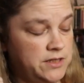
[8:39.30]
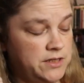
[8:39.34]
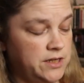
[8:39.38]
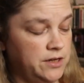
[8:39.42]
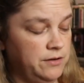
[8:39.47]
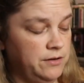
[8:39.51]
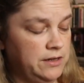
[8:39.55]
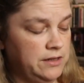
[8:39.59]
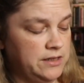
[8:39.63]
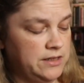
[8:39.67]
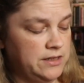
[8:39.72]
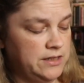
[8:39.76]

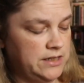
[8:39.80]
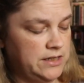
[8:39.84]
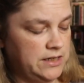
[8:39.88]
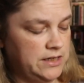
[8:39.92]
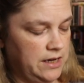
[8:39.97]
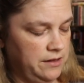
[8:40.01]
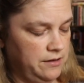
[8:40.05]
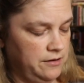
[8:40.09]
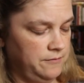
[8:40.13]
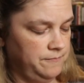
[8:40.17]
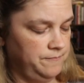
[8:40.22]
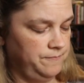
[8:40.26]
this
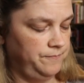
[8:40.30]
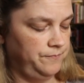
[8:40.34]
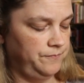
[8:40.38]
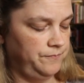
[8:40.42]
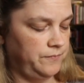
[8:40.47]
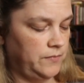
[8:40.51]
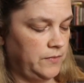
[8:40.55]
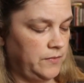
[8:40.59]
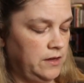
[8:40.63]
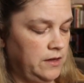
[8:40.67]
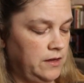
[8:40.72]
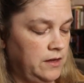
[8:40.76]
together,
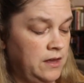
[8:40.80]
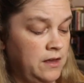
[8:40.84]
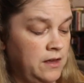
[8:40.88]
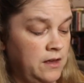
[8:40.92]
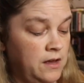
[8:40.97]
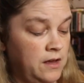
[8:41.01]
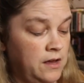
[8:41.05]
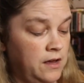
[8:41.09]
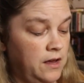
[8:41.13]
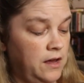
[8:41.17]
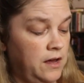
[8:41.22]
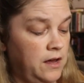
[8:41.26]

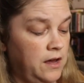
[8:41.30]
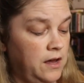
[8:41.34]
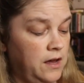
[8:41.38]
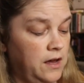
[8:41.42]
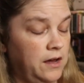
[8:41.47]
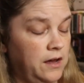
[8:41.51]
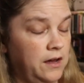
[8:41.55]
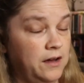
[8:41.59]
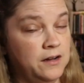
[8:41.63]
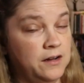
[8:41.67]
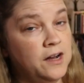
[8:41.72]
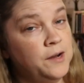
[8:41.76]

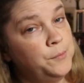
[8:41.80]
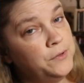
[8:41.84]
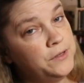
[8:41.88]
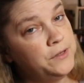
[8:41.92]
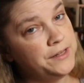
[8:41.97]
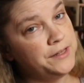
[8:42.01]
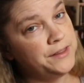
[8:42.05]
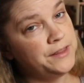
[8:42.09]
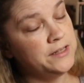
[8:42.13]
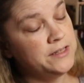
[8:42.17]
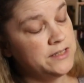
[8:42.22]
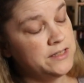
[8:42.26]
a couple of
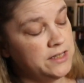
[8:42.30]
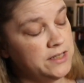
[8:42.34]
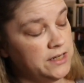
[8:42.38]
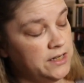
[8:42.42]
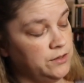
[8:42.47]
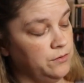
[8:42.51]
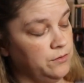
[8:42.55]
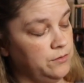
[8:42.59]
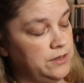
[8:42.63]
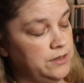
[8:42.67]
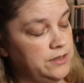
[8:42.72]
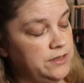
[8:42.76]
things that I
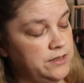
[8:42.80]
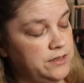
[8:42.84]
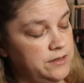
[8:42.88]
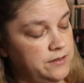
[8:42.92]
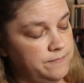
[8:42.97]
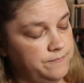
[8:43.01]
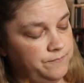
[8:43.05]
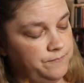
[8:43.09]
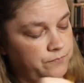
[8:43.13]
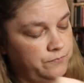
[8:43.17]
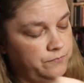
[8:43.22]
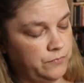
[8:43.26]
noticed.
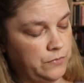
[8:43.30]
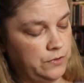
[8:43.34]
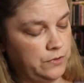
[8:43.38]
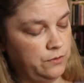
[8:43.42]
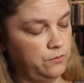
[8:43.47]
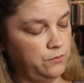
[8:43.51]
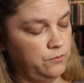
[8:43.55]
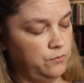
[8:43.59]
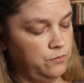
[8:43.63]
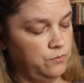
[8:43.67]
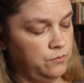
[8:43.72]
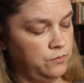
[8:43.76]

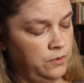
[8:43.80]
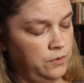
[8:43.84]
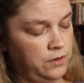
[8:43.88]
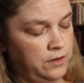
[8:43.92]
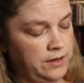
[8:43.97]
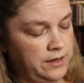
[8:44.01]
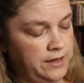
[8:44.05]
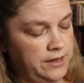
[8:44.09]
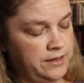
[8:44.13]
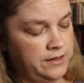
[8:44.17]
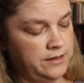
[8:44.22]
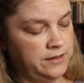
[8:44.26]

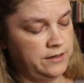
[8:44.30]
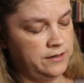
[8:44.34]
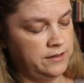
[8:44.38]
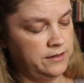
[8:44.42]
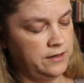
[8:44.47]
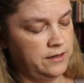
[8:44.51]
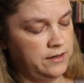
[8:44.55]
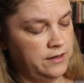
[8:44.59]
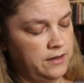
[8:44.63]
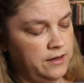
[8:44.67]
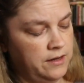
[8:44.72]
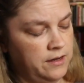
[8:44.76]
One,
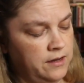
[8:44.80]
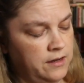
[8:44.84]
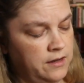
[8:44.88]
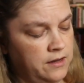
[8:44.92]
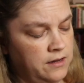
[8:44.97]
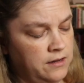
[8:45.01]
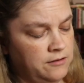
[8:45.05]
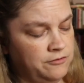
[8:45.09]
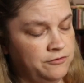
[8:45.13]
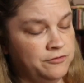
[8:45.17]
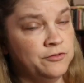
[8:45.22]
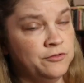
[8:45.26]

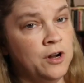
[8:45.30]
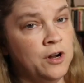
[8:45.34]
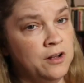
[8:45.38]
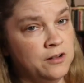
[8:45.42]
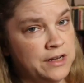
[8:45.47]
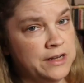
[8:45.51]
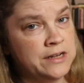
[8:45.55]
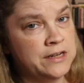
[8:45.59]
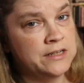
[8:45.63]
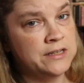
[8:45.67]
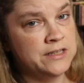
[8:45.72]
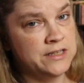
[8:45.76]

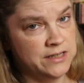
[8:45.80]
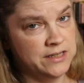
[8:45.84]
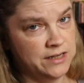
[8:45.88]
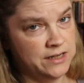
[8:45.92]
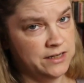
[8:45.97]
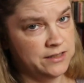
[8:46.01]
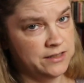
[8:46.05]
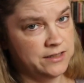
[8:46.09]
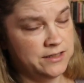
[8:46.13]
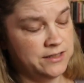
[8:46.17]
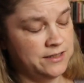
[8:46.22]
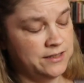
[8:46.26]
frogging
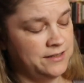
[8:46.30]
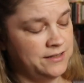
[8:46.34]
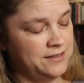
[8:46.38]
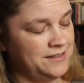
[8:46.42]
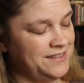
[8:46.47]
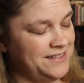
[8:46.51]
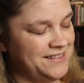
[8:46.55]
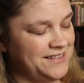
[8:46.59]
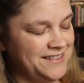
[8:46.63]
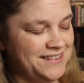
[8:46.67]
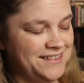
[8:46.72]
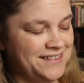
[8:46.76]
sucks.
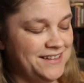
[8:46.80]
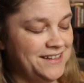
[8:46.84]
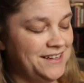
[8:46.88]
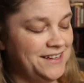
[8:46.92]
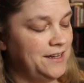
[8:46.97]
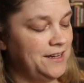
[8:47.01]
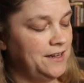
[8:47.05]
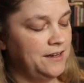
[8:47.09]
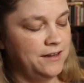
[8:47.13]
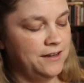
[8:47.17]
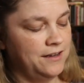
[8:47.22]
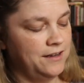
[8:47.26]

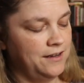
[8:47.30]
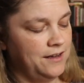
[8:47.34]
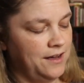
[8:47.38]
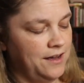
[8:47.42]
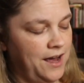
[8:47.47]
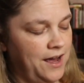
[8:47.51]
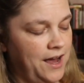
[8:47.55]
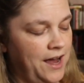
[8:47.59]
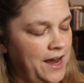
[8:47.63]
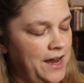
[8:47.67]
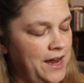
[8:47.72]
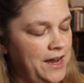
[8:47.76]

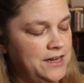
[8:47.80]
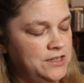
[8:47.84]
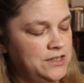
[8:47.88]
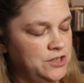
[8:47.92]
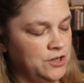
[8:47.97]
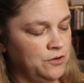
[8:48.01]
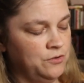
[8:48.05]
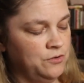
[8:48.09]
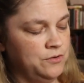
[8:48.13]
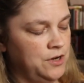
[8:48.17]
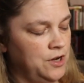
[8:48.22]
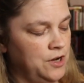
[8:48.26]
I
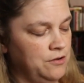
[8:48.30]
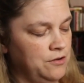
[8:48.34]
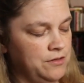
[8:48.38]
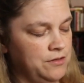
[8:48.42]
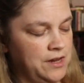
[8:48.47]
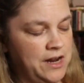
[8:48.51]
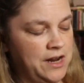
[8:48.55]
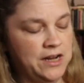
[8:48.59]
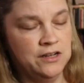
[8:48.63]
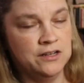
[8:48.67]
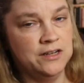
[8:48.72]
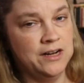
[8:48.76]
don't know that I
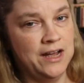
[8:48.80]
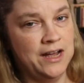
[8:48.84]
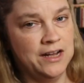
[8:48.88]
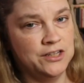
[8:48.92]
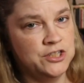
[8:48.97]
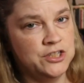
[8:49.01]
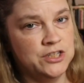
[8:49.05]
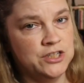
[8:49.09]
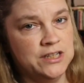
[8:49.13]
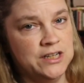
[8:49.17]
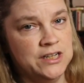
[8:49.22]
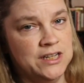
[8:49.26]
could
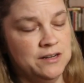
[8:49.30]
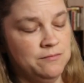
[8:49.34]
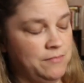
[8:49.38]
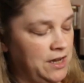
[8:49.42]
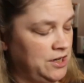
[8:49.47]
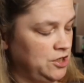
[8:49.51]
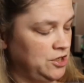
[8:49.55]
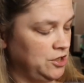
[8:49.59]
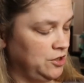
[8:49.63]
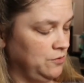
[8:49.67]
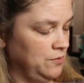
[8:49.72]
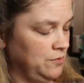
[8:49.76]
actually get a
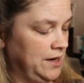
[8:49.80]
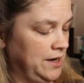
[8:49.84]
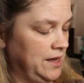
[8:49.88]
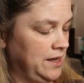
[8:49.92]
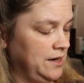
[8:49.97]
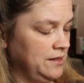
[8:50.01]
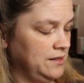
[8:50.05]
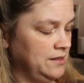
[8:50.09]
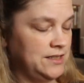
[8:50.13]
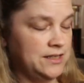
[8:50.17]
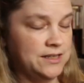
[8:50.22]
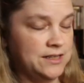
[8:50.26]
magic ring out of
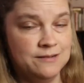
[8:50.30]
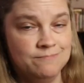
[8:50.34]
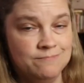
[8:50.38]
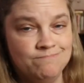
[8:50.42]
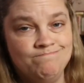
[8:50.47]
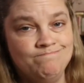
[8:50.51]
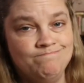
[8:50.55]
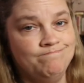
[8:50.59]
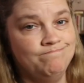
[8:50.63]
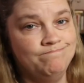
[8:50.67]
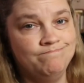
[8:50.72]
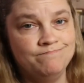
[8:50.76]
this thing.
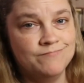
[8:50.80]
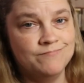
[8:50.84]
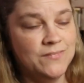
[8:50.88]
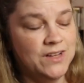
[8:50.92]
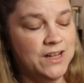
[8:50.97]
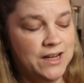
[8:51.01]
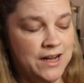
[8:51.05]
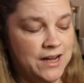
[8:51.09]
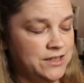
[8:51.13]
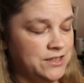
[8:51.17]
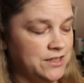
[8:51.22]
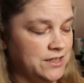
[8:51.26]

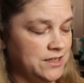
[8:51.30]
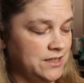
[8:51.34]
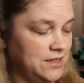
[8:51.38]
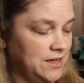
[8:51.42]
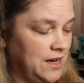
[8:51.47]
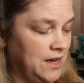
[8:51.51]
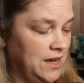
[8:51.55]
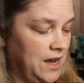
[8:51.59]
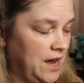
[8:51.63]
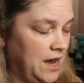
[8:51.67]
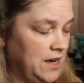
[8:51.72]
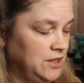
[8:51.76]
I
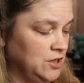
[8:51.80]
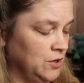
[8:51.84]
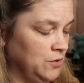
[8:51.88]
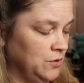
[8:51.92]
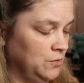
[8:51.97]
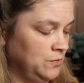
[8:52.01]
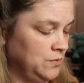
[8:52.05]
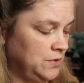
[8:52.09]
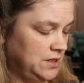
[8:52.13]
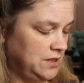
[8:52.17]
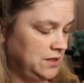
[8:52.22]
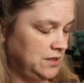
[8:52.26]

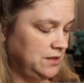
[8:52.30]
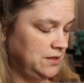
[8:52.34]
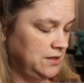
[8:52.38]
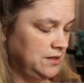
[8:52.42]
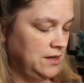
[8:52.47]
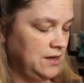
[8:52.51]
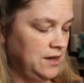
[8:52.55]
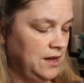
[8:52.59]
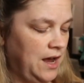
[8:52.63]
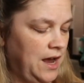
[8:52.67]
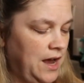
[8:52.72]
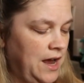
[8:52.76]

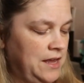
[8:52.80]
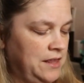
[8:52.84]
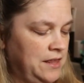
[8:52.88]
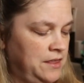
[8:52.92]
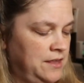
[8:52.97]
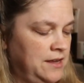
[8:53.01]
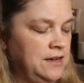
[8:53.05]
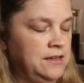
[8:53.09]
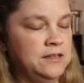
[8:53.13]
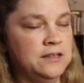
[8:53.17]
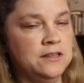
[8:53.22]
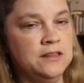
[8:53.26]

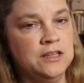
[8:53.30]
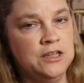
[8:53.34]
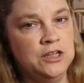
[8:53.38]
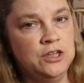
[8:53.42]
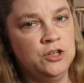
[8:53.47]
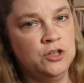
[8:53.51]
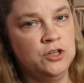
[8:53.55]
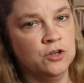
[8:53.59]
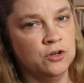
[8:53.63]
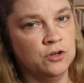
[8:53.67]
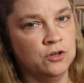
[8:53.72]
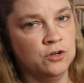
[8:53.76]
think that the
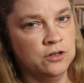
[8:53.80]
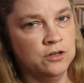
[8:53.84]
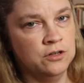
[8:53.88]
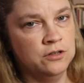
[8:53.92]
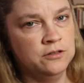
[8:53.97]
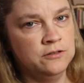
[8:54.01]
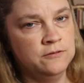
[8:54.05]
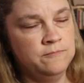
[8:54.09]
yarn,